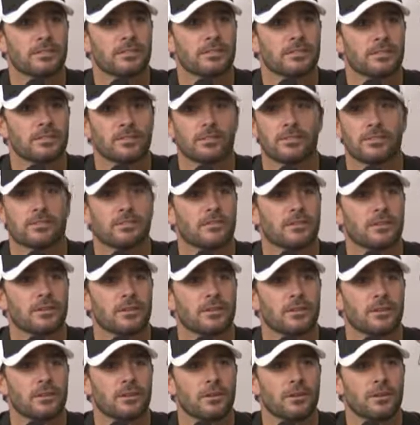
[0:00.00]

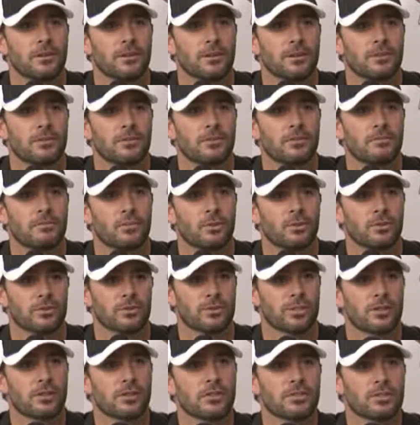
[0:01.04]
it's more
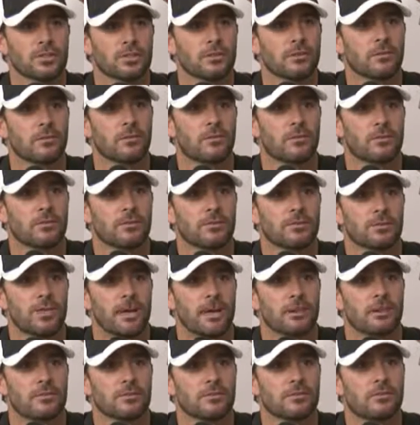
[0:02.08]
discouraging the
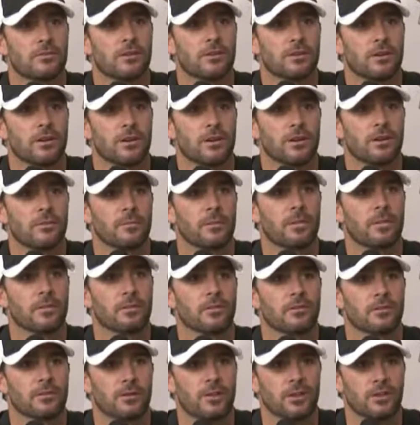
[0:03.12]
status of our economy
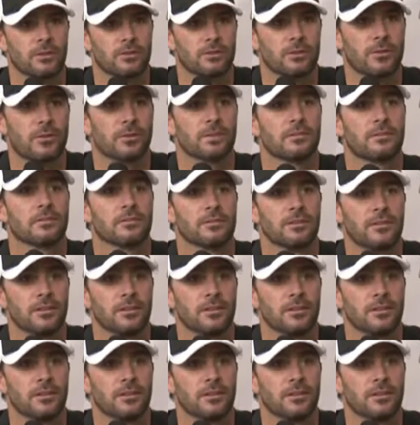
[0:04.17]
and our country,